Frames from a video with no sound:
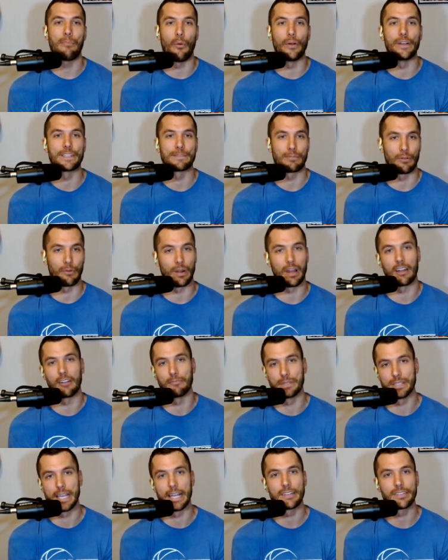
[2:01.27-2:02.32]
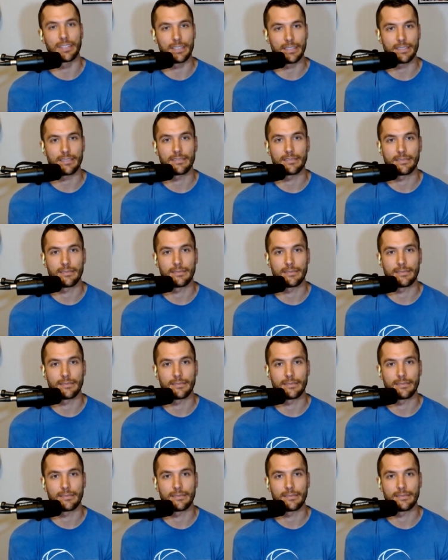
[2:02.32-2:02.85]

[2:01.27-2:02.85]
points per 100 possessions.